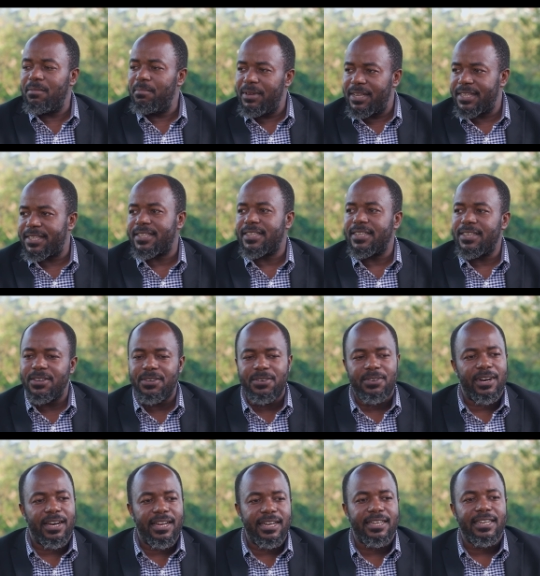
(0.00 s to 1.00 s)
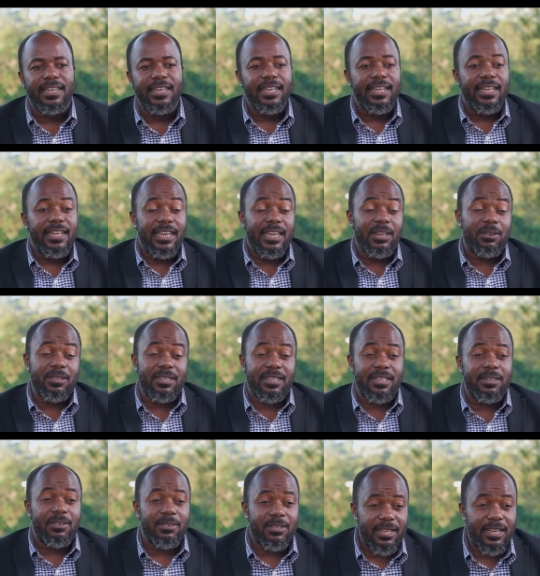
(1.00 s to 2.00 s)
a mess, you know, and it was
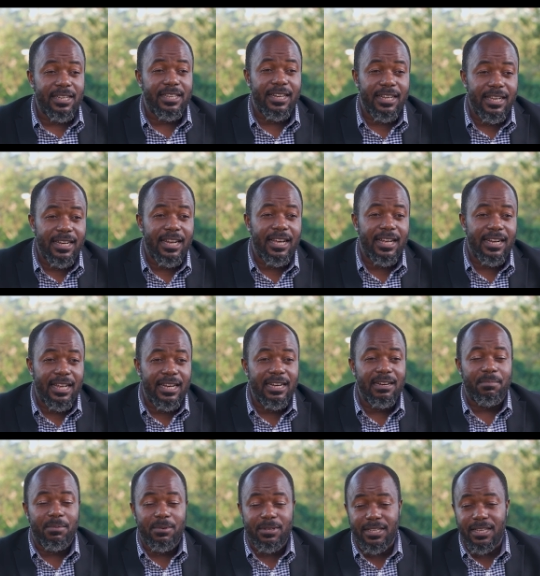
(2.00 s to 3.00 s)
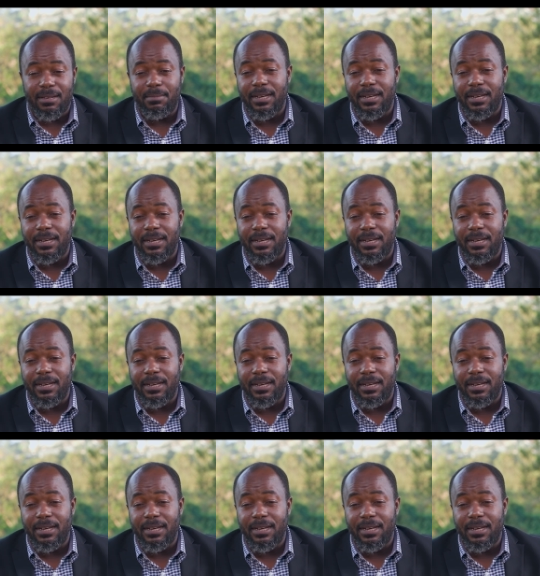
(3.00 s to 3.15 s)
such a learning process.